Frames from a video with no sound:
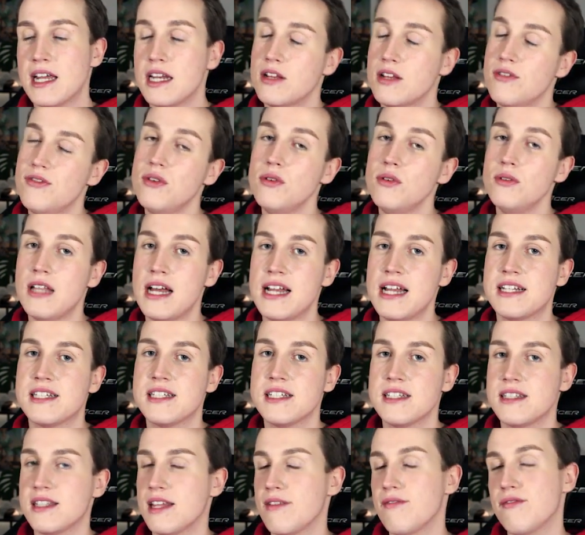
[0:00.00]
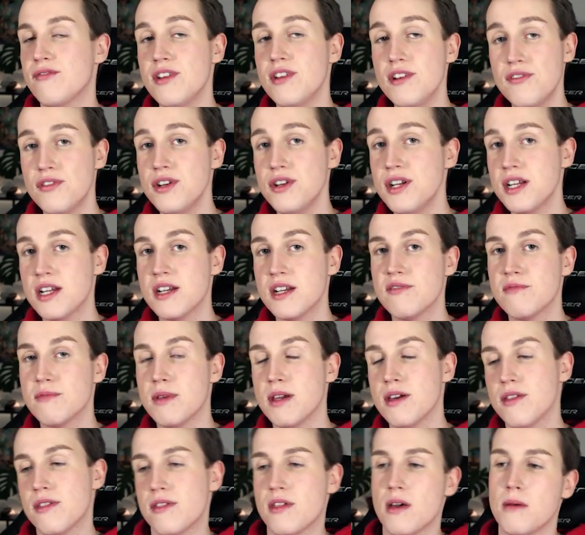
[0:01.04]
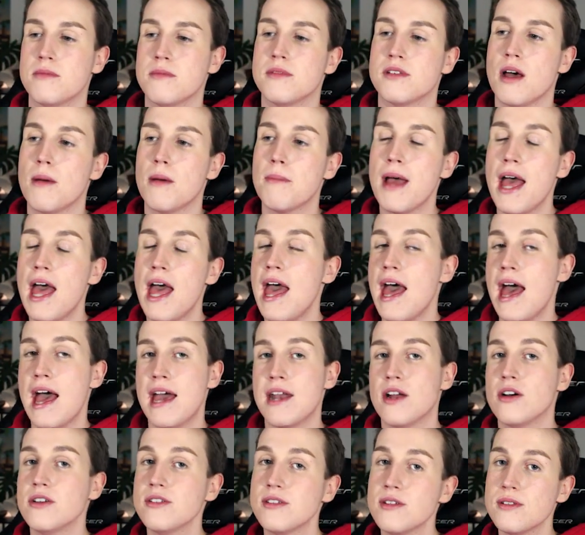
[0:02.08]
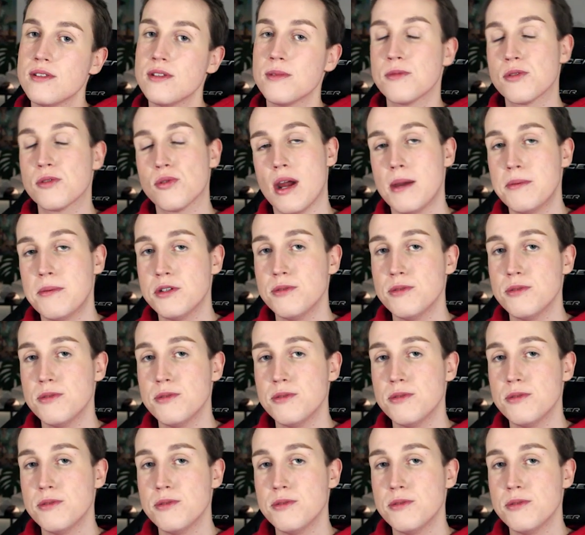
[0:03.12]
And if you liked it, then feel free to give me a thumbs up, and also subscribe